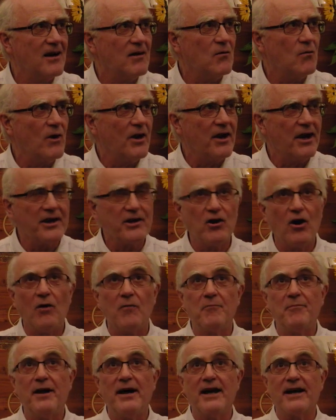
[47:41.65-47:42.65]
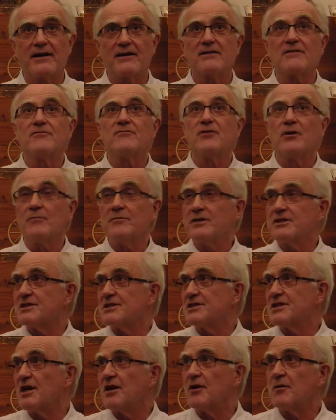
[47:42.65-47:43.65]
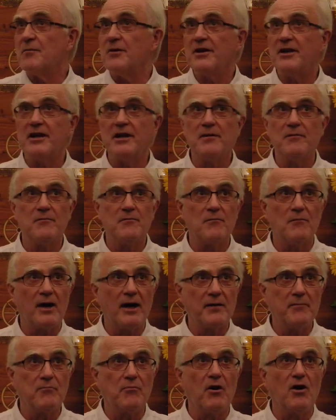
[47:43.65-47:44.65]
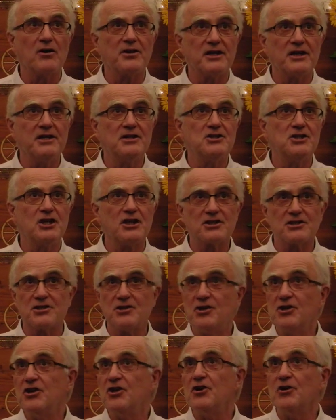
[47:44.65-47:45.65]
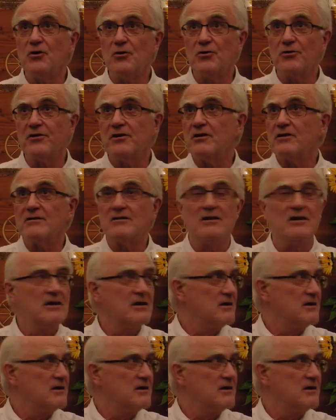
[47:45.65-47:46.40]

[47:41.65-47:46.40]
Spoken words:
When I got back from this ceremony, my body just knew that